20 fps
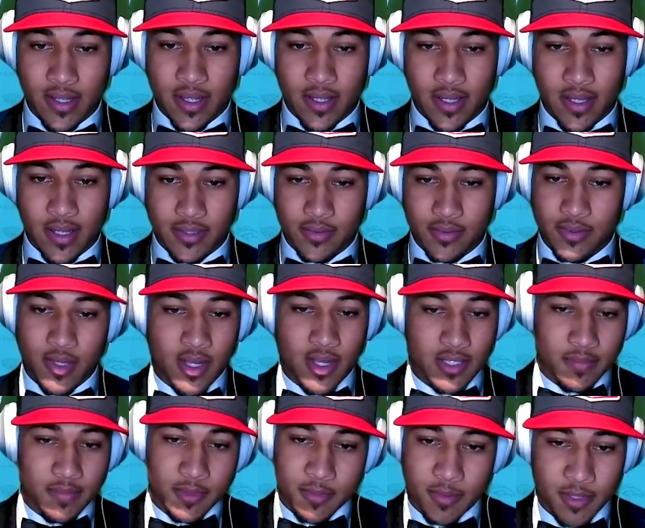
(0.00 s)
So it was an
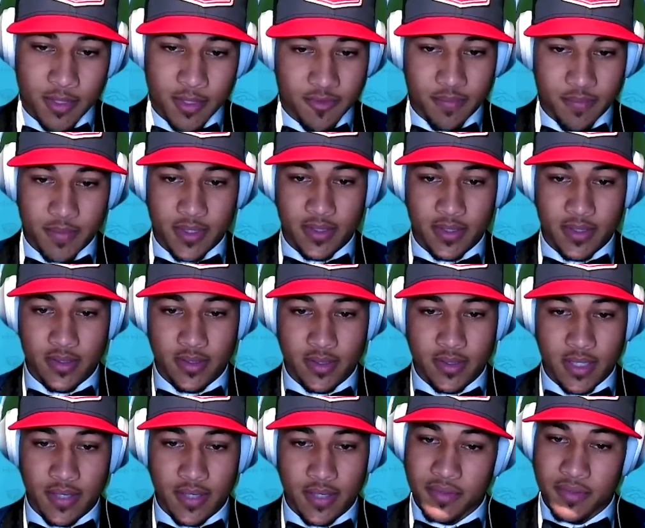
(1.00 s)
awesome experience for me, and
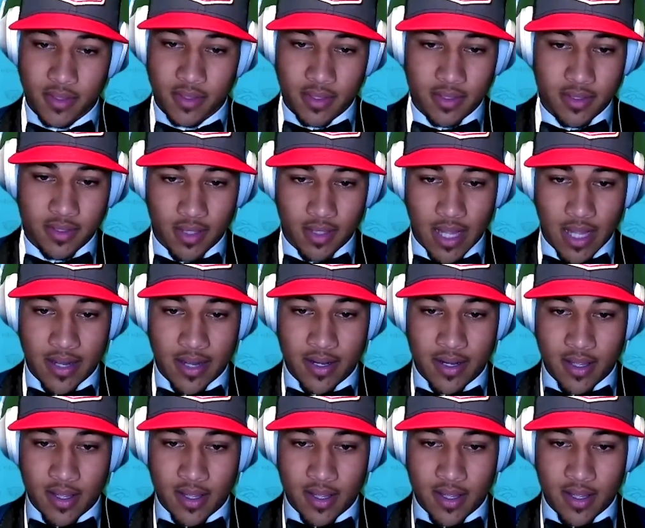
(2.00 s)
definitely learned a lot.